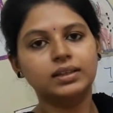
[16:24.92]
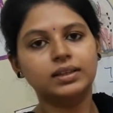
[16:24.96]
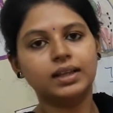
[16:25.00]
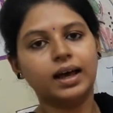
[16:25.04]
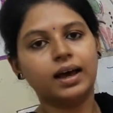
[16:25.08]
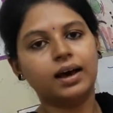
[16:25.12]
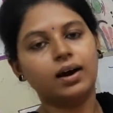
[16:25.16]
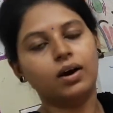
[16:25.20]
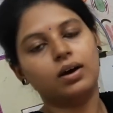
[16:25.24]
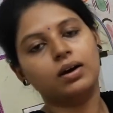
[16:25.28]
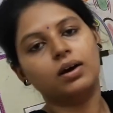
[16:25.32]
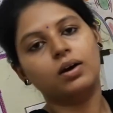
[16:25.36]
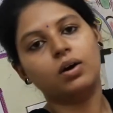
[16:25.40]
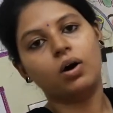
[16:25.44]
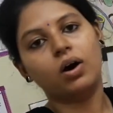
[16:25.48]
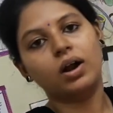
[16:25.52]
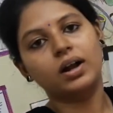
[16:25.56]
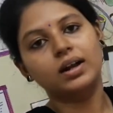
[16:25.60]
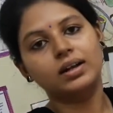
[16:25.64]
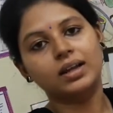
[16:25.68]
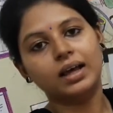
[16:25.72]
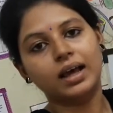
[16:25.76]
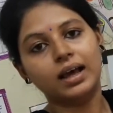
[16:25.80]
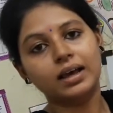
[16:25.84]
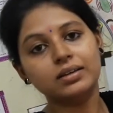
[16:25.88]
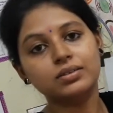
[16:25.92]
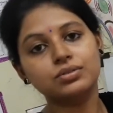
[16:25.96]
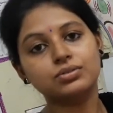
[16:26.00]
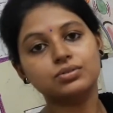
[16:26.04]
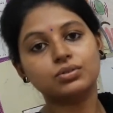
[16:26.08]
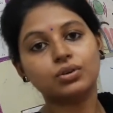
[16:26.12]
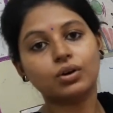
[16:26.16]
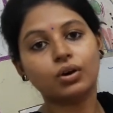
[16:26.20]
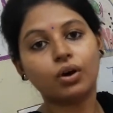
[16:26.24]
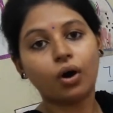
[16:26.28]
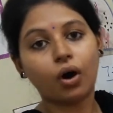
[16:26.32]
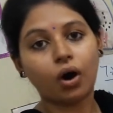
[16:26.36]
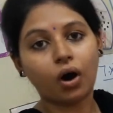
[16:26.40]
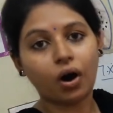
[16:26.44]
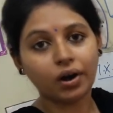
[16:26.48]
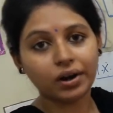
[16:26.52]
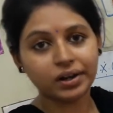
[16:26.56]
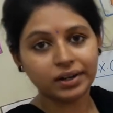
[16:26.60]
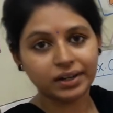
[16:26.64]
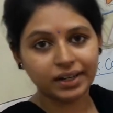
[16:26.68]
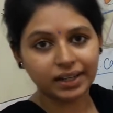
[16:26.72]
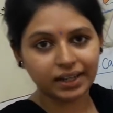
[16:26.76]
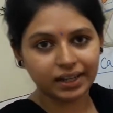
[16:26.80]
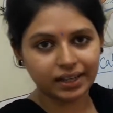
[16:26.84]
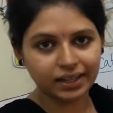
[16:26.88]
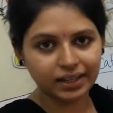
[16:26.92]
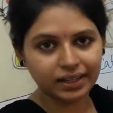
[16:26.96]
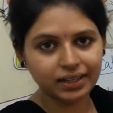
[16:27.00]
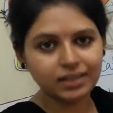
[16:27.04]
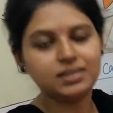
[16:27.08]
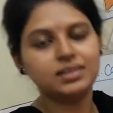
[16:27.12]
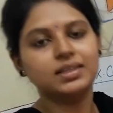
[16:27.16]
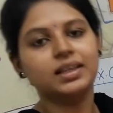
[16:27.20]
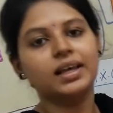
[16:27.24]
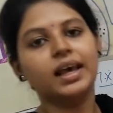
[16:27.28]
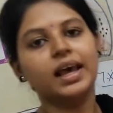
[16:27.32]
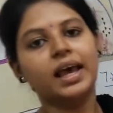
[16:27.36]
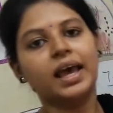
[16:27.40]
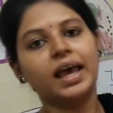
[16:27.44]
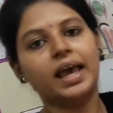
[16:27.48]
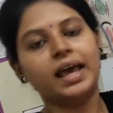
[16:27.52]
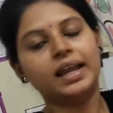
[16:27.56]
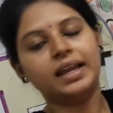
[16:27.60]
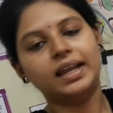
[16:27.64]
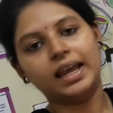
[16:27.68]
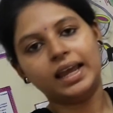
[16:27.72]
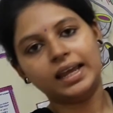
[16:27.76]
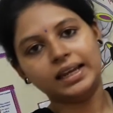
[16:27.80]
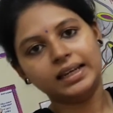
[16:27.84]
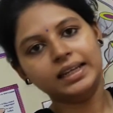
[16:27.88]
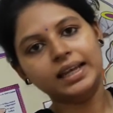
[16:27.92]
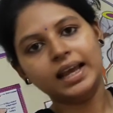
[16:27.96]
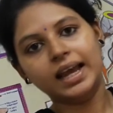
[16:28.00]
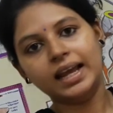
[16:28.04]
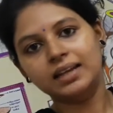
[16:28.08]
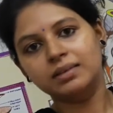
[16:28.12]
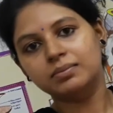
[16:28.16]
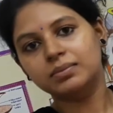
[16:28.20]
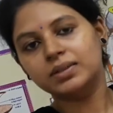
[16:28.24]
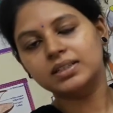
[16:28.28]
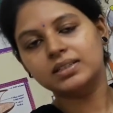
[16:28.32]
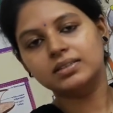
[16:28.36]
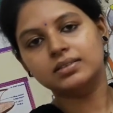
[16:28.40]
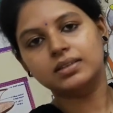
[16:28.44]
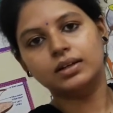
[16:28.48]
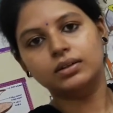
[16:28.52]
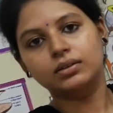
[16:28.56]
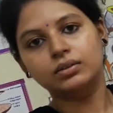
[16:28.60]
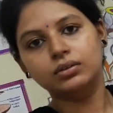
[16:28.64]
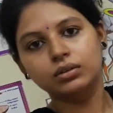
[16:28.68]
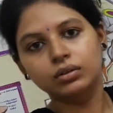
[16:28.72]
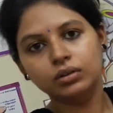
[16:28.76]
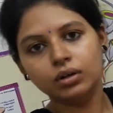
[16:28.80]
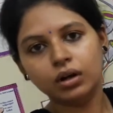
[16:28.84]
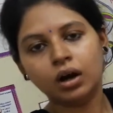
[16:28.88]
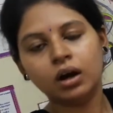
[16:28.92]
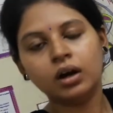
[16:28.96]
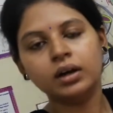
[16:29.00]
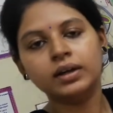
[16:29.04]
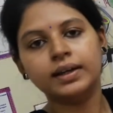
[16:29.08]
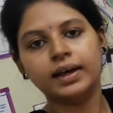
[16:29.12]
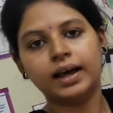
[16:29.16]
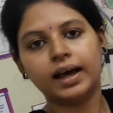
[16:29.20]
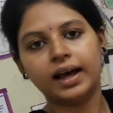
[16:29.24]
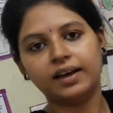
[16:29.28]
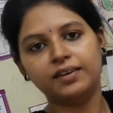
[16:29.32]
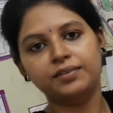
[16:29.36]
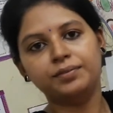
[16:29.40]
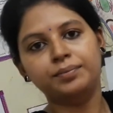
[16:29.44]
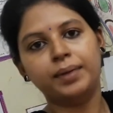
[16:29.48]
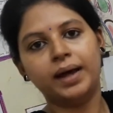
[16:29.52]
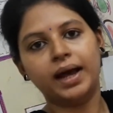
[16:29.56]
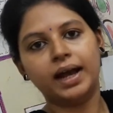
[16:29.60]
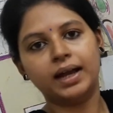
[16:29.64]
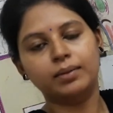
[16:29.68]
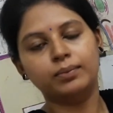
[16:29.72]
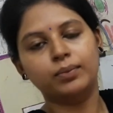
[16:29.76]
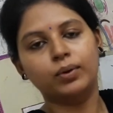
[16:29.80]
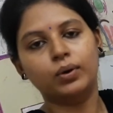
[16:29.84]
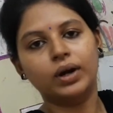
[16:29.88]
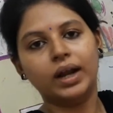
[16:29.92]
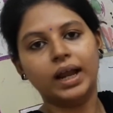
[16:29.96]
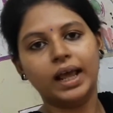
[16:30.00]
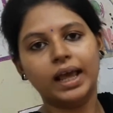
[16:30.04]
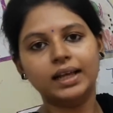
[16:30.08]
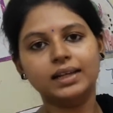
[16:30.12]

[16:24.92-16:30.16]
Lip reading: that are called as chordates, and any animals that do not have backbone.